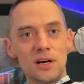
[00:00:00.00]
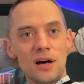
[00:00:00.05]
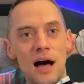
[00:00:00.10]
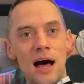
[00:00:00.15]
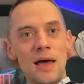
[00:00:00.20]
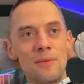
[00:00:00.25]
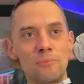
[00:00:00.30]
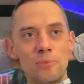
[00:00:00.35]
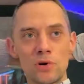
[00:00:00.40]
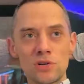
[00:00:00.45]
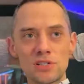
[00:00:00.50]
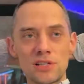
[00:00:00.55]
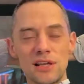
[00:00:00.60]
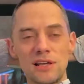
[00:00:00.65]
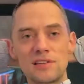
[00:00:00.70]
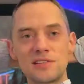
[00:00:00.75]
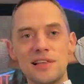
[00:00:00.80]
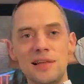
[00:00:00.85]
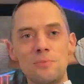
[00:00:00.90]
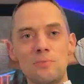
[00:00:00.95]
I personally
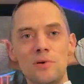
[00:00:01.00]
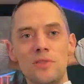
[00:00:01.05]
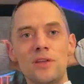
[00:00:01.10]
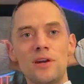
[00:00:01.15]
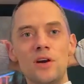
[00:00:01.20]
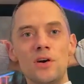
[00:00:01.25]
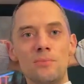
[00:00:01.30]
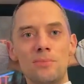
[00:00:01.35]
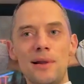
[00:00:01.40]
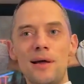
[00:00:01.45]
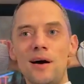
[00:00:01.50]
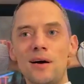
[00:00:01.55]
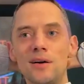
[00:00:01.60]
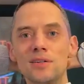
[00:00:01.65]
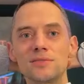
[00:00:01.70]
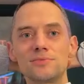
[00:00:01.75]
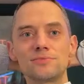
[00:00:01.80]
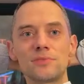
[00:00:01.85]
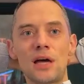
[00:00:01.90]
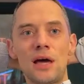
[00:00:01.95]
sleep with an earplug
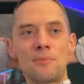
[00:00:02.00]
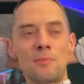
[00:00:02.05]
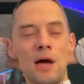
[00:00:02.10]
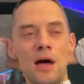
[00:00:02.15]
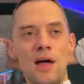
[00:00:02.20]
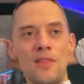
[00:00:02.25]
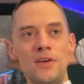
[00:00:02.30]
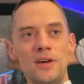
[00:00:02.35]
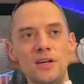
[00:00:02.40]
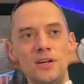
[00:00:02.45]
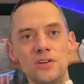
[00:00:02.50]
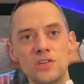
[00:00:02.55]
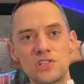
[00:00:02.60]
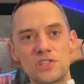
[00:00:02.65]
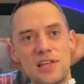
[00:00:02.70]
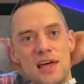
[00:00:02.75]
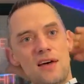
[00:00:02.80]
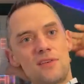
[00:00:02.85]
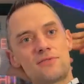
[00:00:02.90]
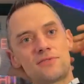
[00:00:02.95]
and my other ear is
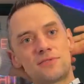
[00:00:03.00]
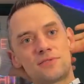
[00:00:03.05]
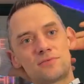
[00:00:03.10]
deaf.